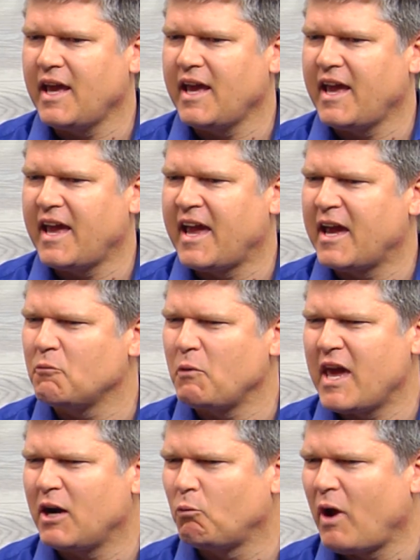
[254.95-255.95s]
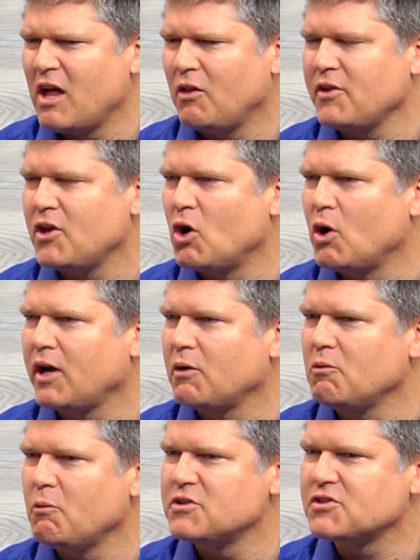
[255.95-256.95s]
and we had a rally
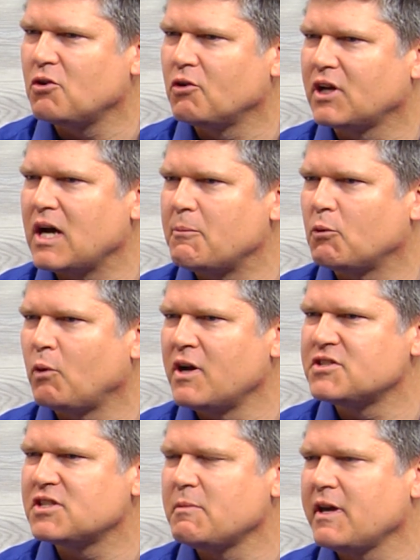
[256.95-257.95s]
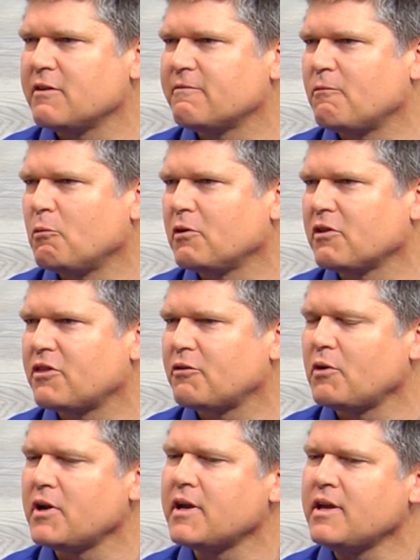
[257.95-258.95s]
going. We scored a couple runs to make it
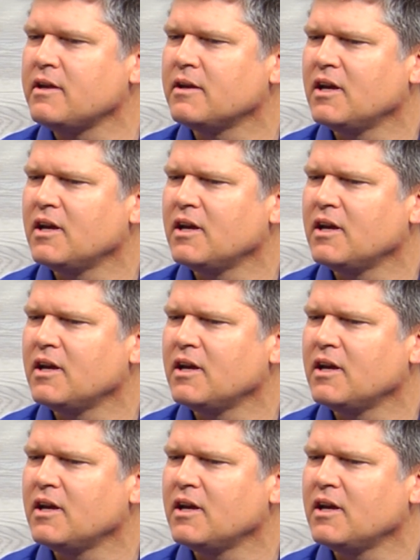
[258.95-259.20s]
4-3.